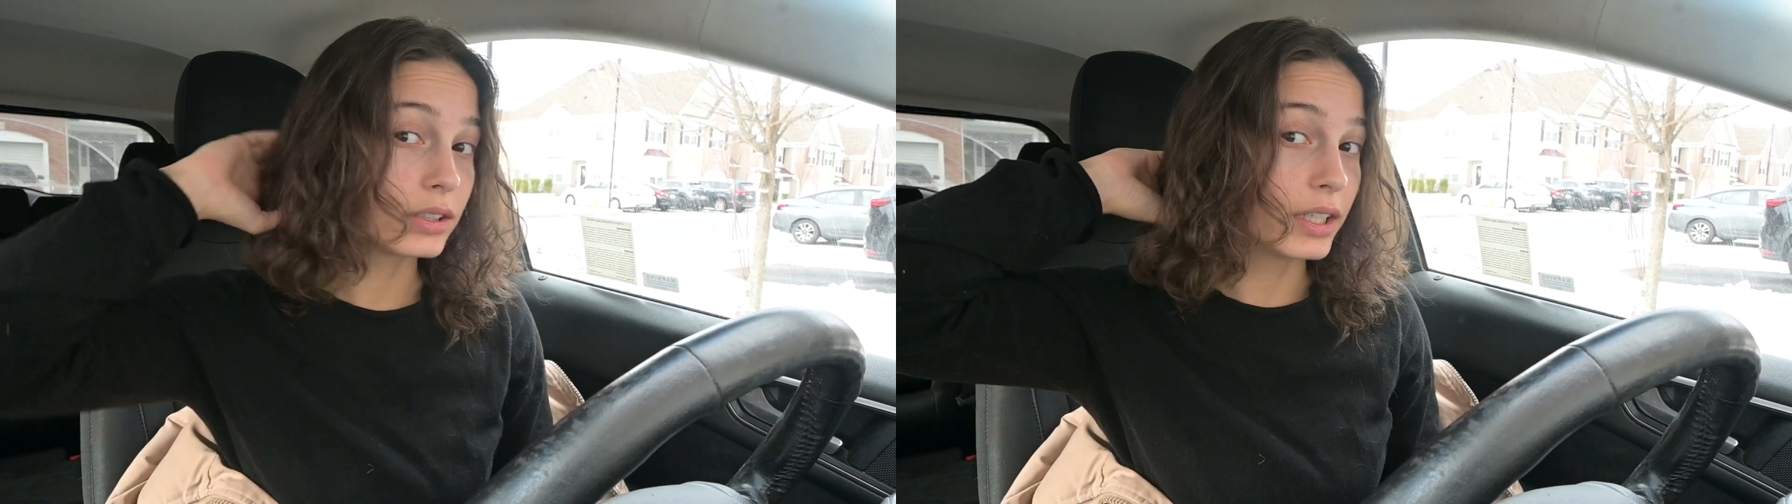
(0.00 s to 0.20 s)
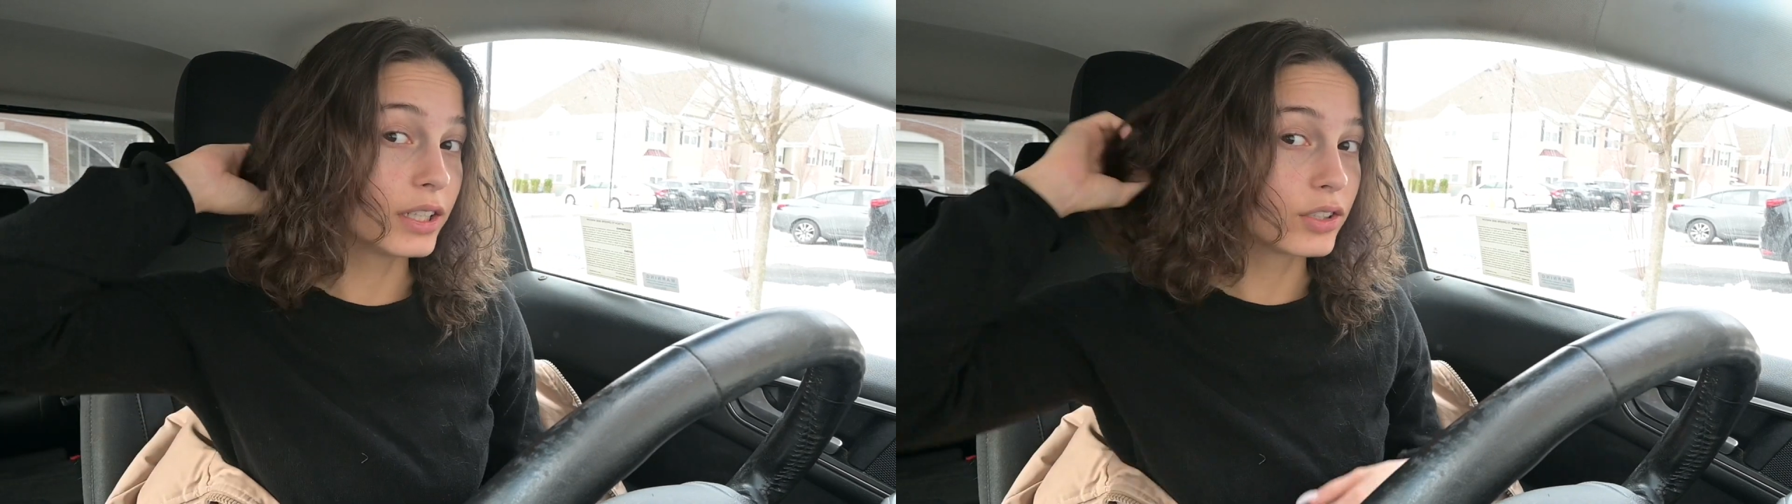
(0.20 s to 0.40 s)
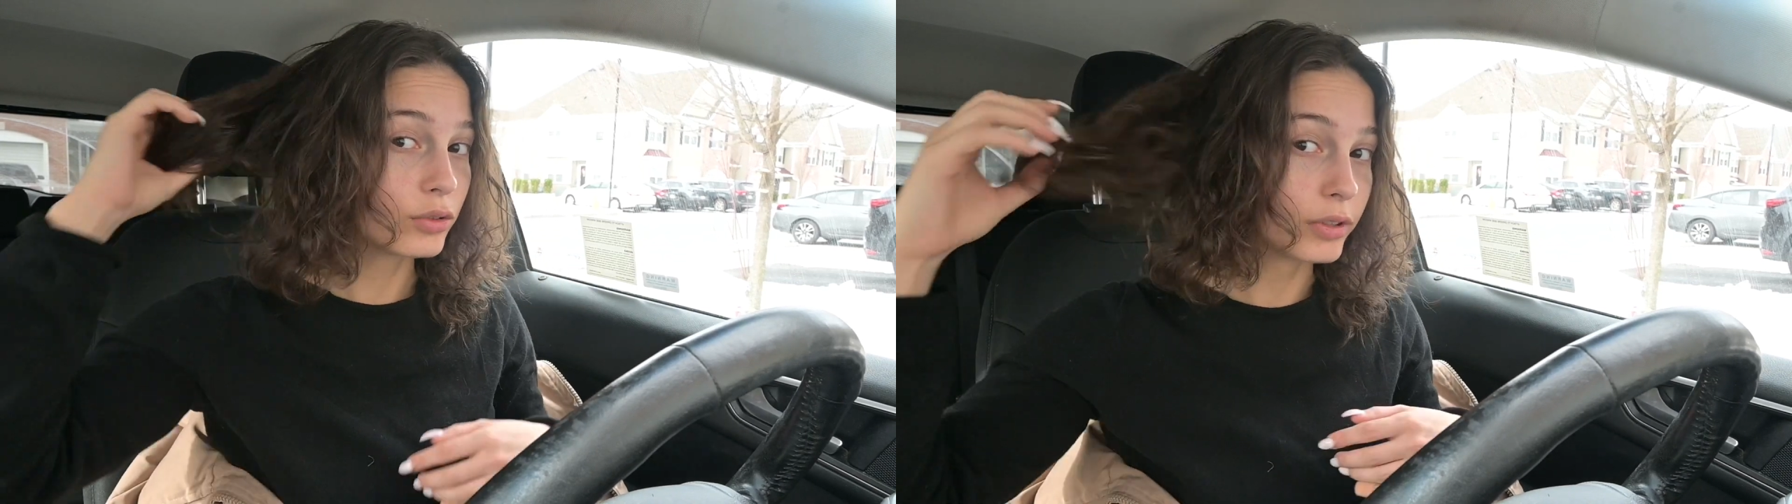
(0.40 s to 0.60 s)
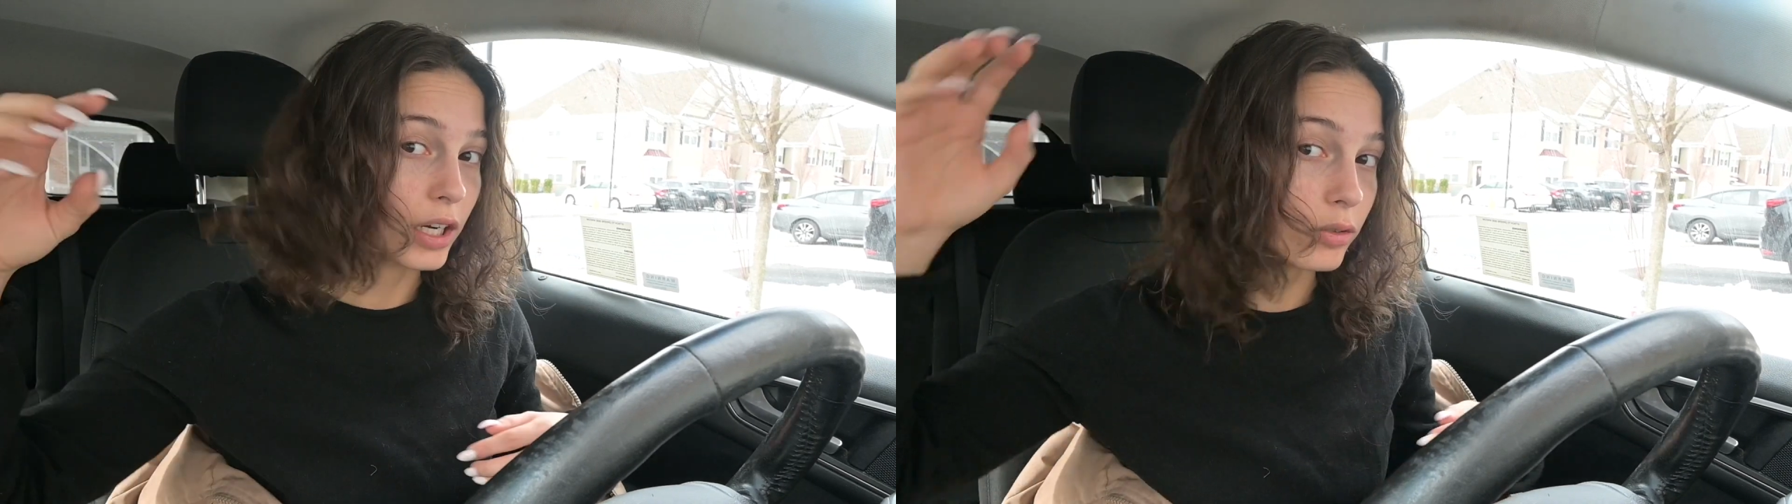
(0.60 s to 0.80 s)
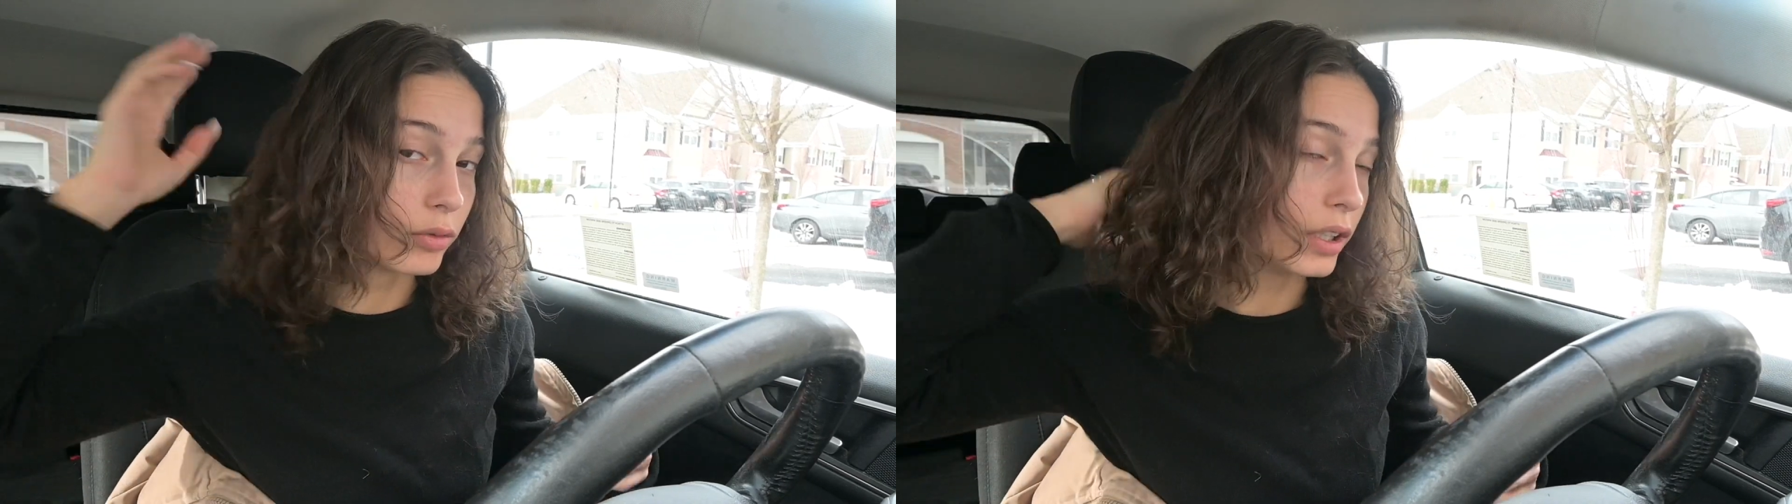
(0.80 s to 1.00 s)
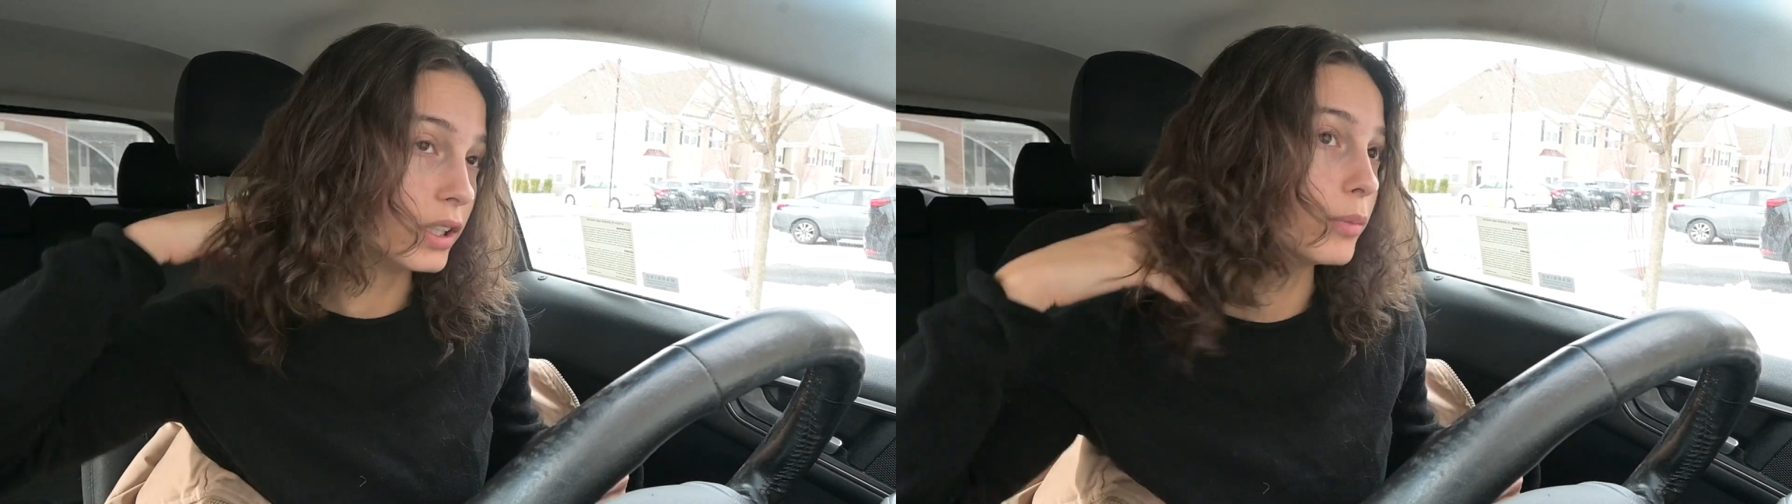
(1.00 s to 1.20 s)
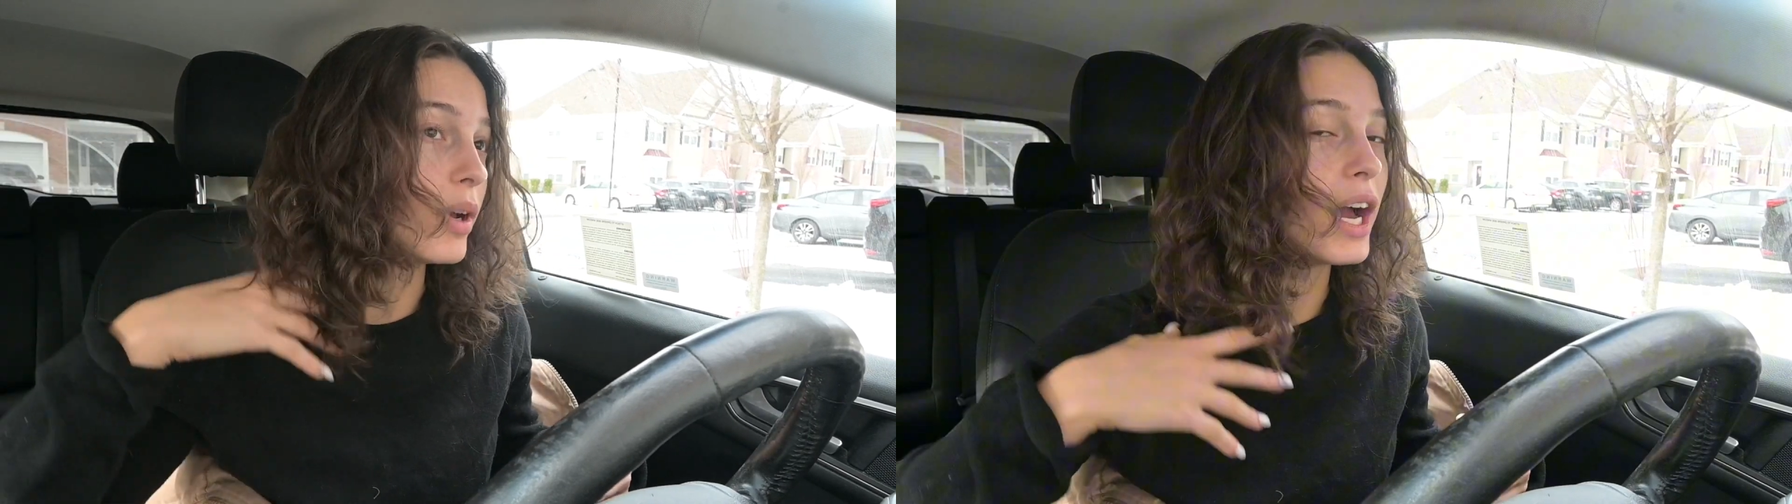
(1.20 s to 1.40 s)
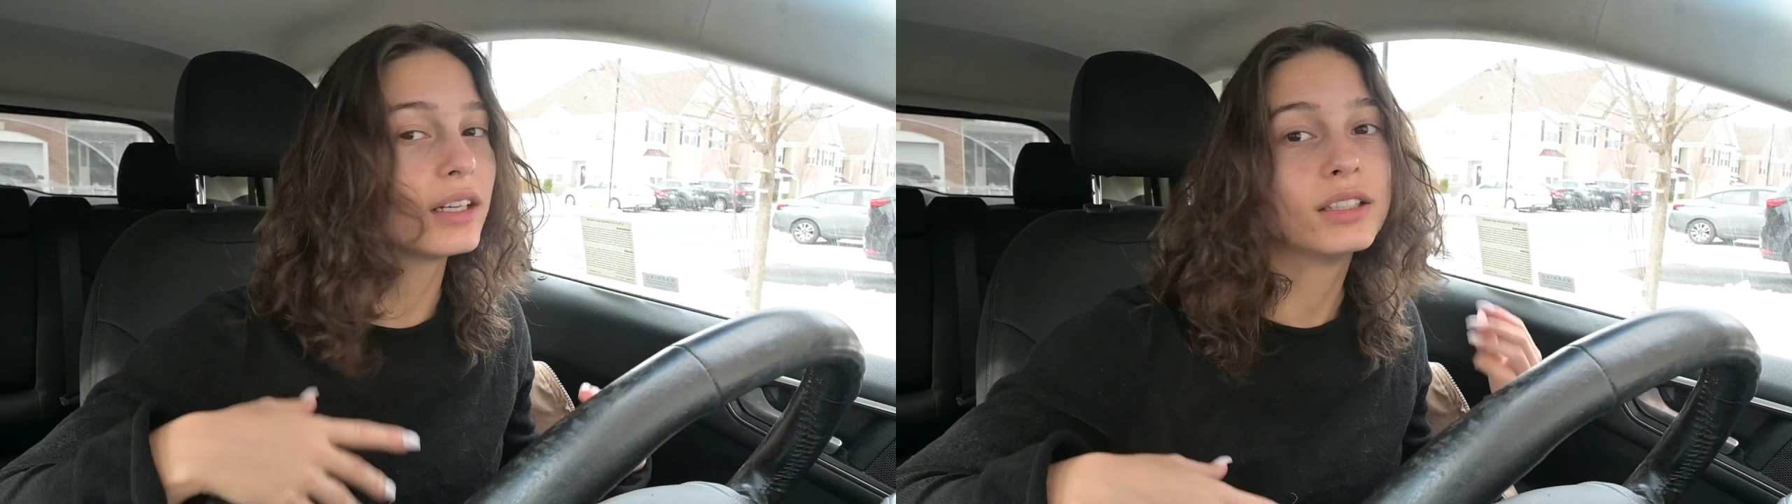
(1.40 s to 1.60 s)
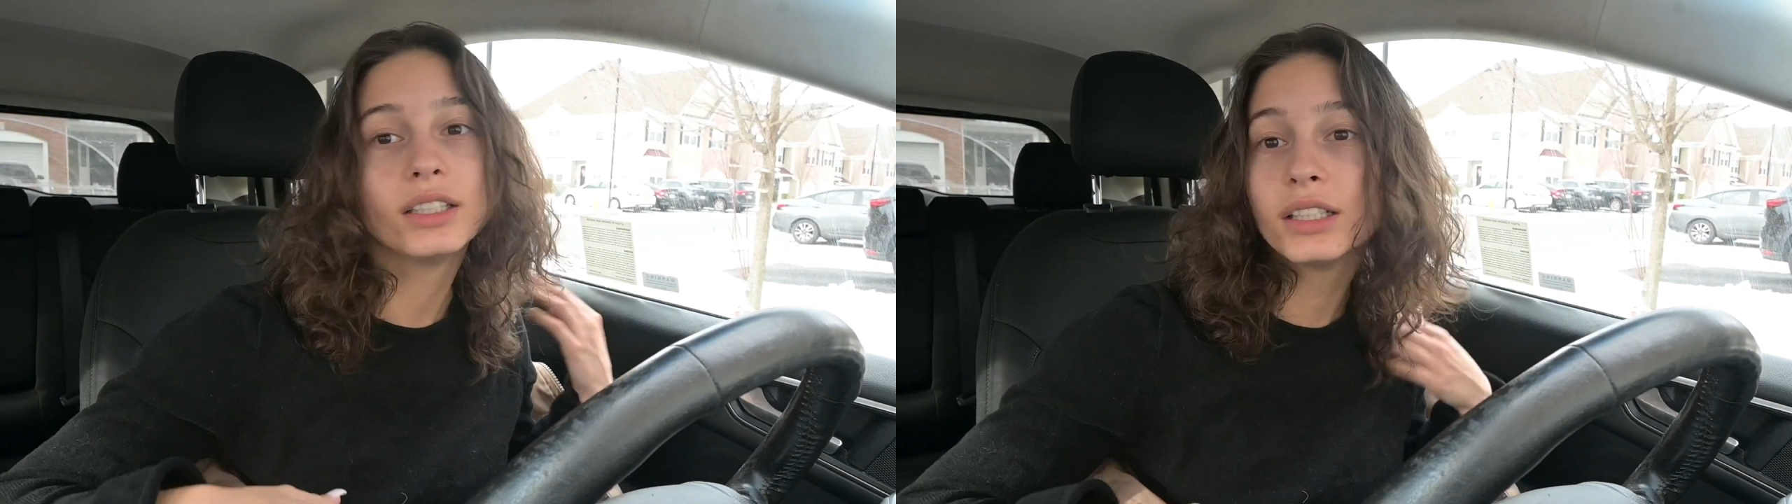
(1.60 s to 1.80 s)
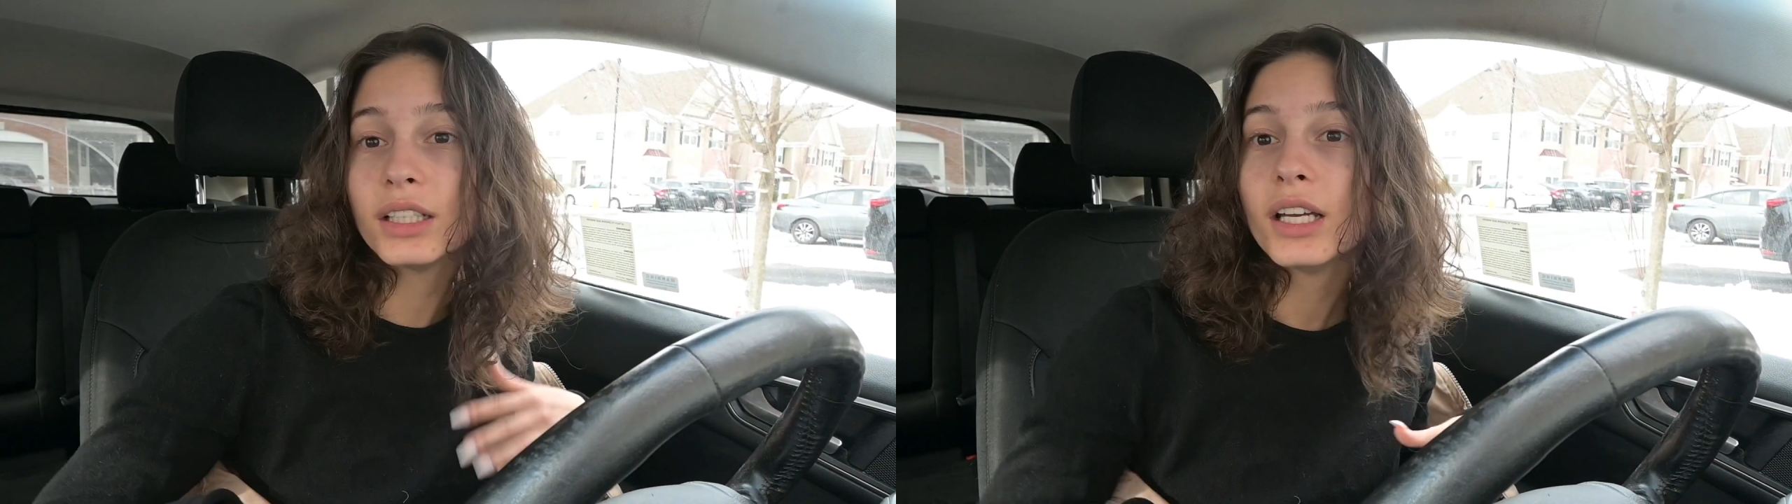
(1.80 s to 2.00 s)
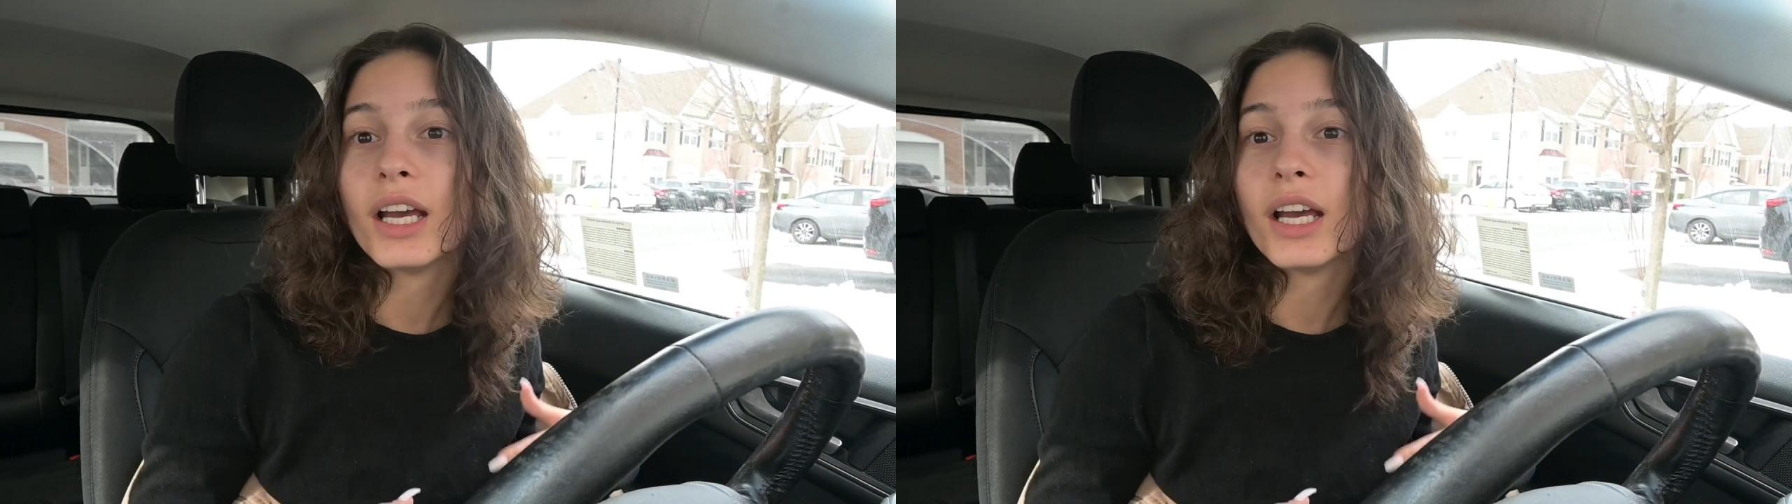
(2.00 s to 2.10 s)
layers grew out really badly